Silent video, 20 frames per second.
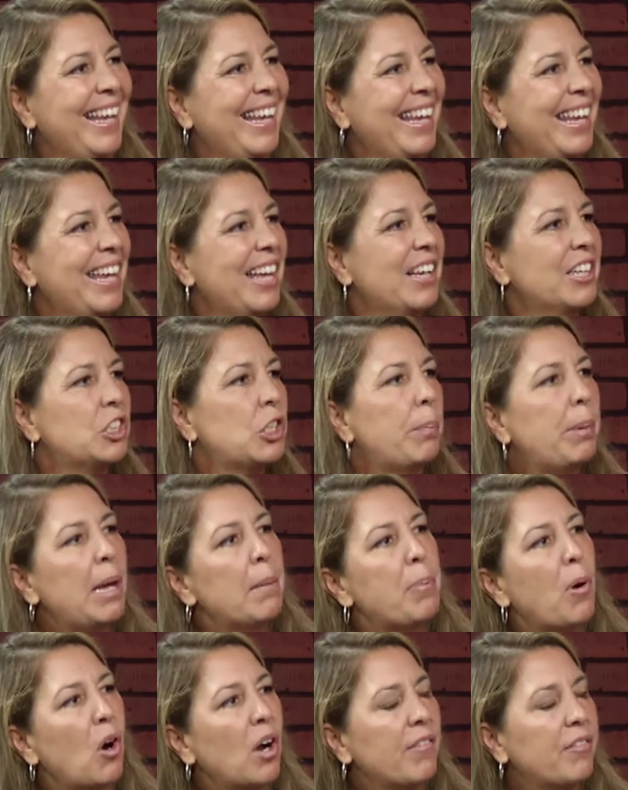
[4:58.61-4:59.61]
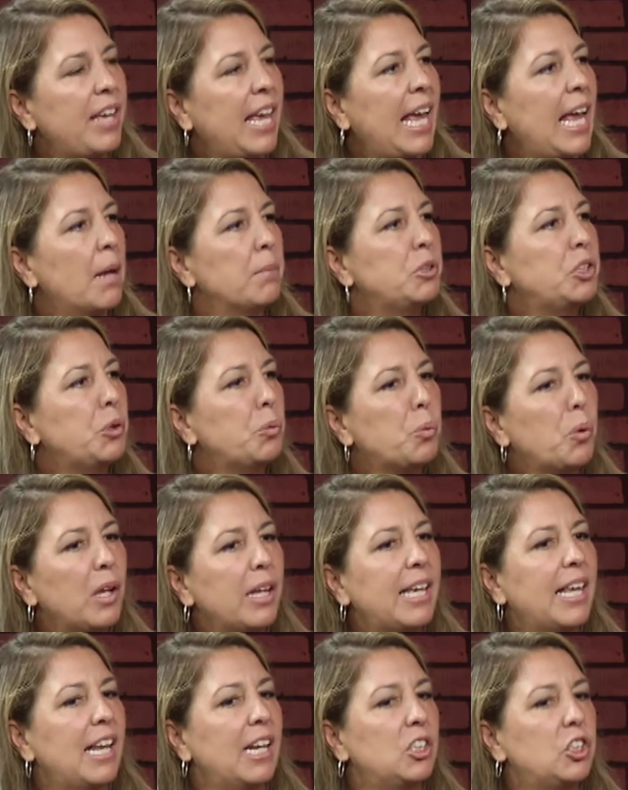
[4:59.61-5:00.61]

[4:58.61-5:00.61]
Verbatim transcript: Okay. So being part of camps, you really get a